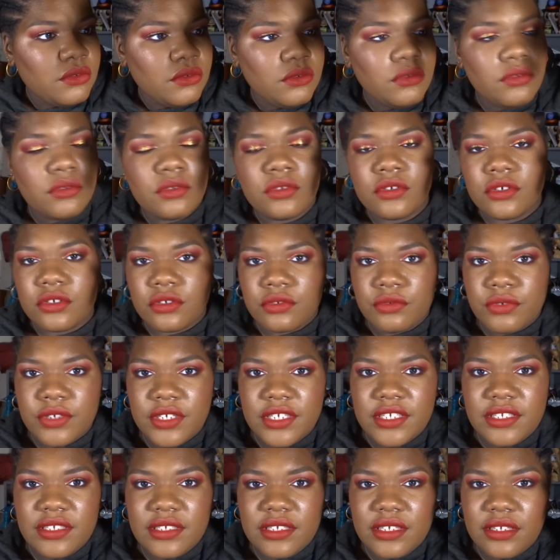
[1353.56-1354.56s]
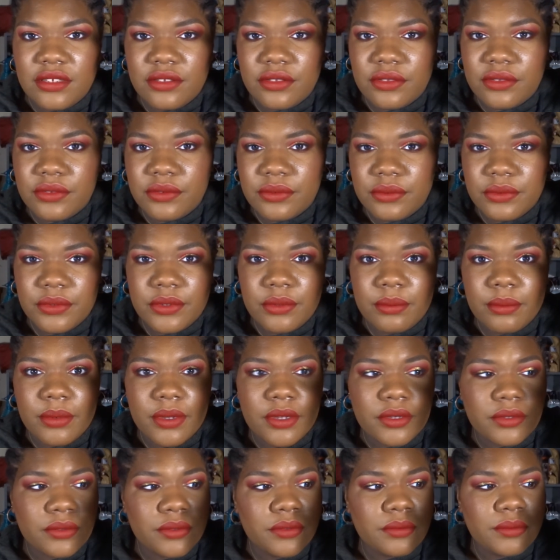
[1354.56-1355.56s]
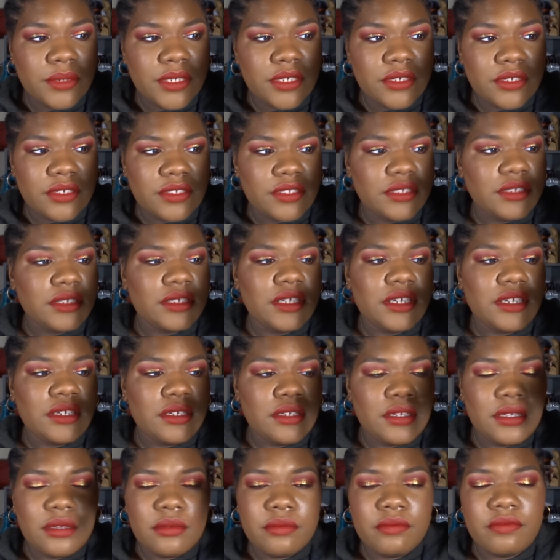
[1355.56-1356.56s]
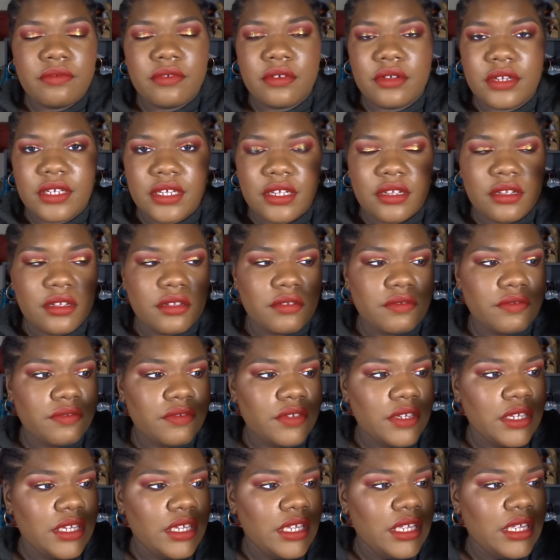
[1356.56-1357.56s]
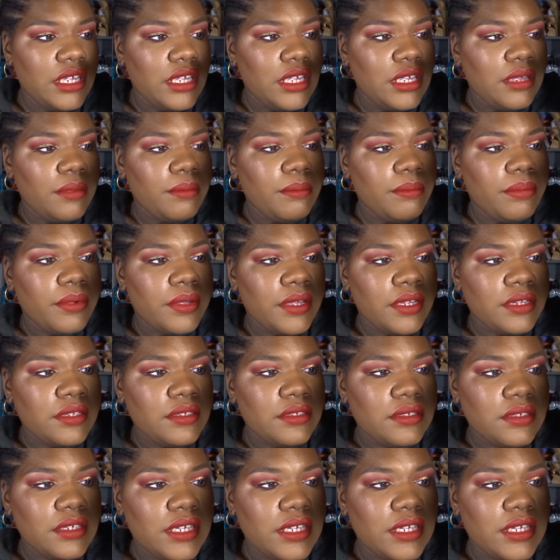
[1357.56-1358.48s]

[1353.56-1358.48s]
You can't really see it through the bottle because they keep falling off, but